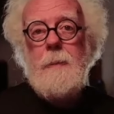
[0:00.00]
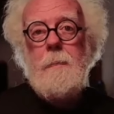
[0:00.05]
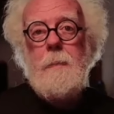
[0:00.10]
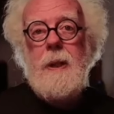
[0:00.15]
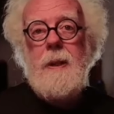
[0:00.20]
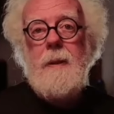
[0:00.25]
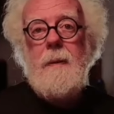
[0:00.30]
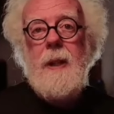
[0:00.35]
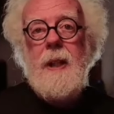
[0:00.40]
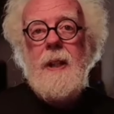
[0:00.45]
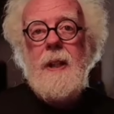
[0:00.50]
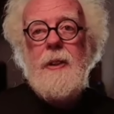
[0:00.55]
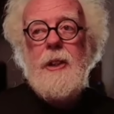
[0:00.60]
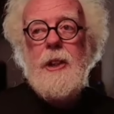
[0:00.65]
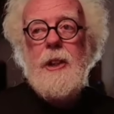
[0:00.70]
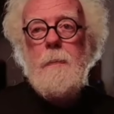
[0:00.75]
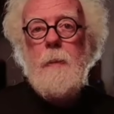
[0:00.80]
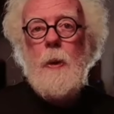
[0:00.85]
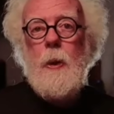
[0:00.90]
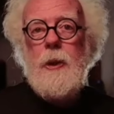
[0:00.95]
But
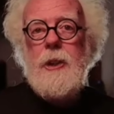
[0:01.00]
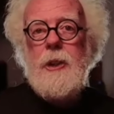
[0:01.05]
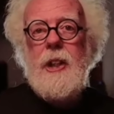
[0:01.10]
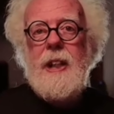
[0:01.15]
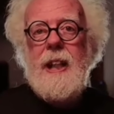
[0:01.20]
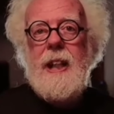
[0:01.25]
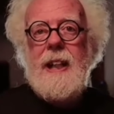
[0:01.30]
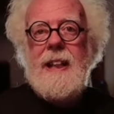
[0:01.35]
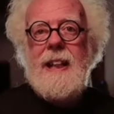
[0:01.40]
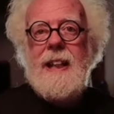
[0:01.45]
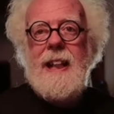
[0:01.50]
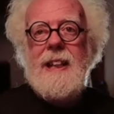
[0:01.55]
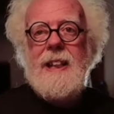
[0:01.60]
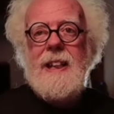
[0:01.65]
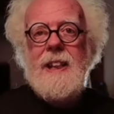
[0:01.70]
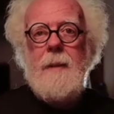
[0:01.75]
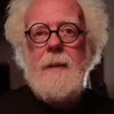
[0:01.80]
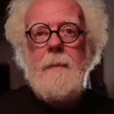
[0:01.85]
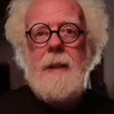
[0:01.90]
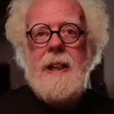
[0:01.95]
there's more to that case
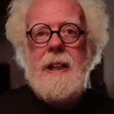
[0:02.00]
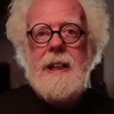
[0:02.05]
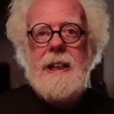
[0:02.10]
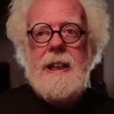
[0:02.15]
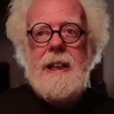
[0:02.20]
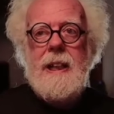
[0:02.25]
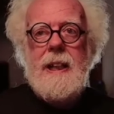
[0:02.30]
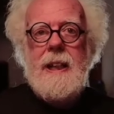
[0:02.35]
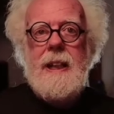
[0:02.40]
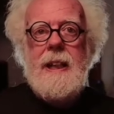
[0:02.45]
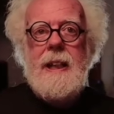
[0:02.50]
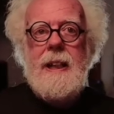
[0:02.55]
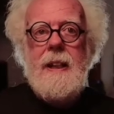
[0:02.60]
than meets the eye.